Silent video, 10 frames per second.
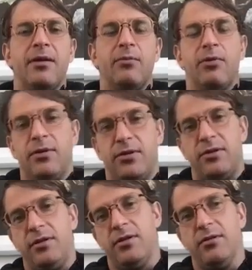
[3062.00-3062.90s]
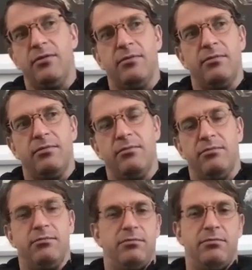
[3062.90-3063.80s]
Whereas, you know,
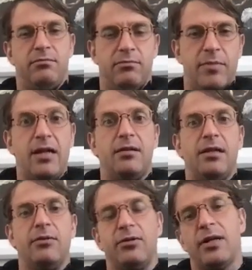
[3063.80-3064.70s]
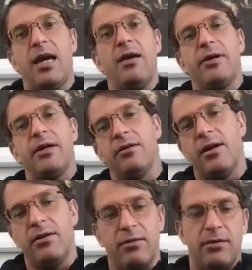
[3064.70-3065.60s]
Bentley was like, hey, we can
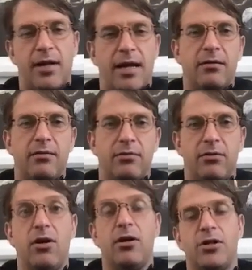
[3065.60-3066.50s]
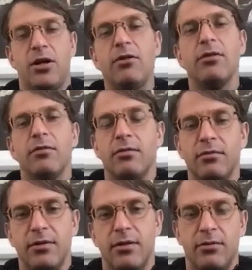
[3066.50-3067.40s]
handle, handle large hundred,
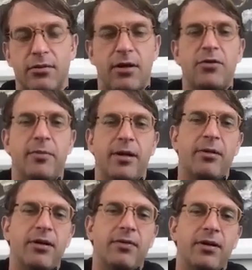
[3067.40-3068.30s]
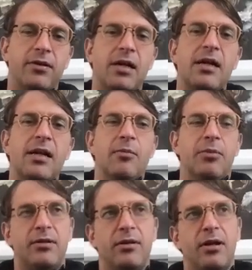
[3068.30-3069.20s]
you know, hundreds of megabytes files.
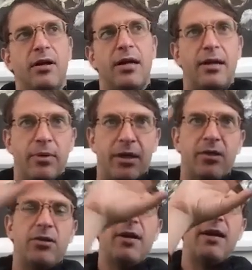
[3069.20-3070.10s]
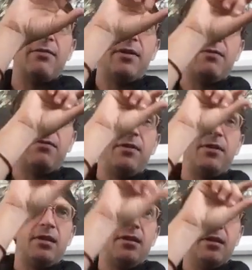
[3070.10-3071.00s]
But because you have the,
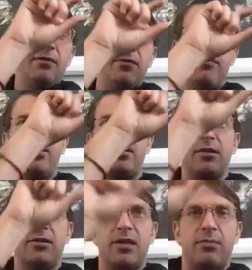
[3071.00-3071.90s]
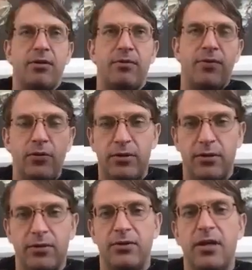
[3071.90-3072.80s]
the information in separate
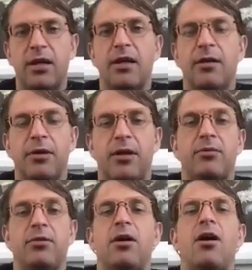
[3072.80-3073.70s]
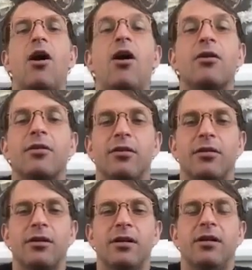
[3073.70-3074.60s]
folders, it becomes a lot
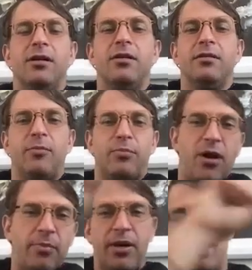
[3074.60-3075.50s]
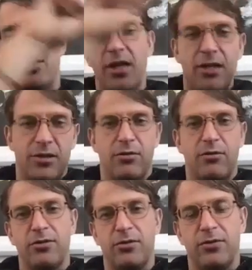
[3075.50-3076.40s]
harder to propagate changes
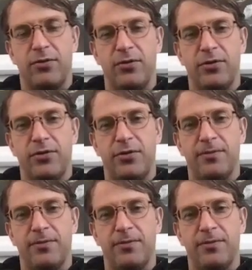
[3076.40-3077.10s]
across those folders,